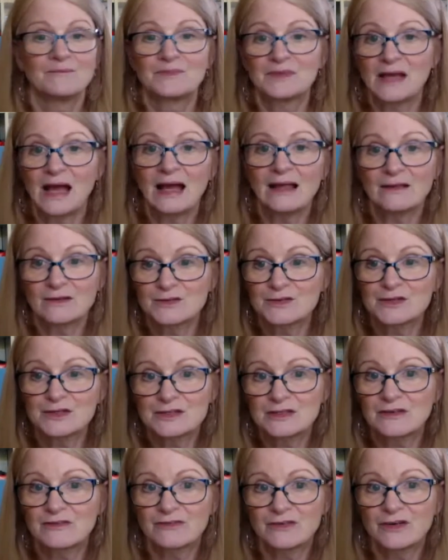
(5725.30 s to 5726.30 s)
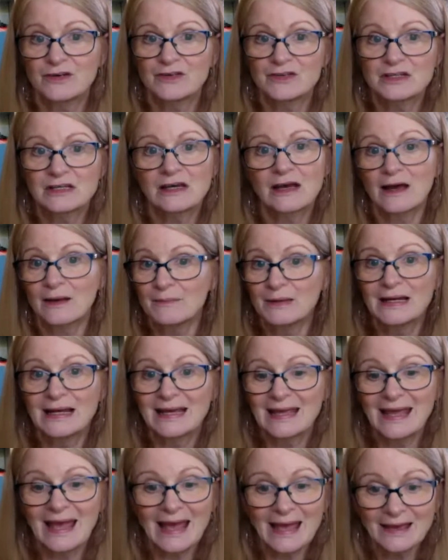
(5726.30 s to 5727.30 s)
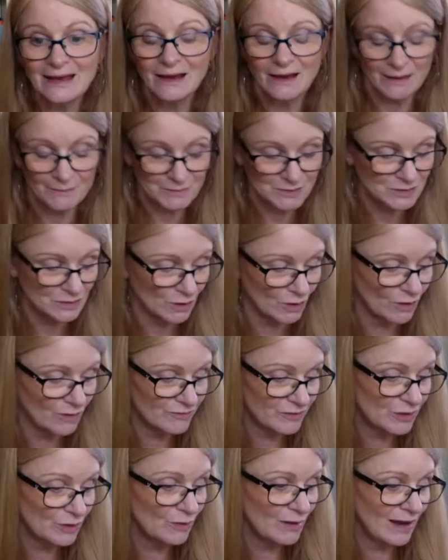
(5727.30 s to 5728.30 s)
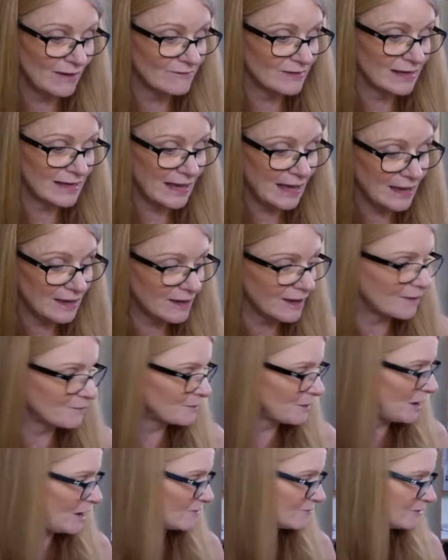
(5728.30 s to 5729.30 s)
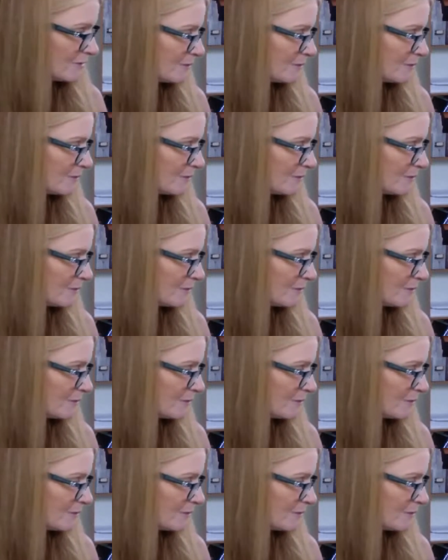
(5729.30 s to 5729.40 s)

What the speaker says: Tyler's is the first to come in a K-cup. So if you have a K-cup coffee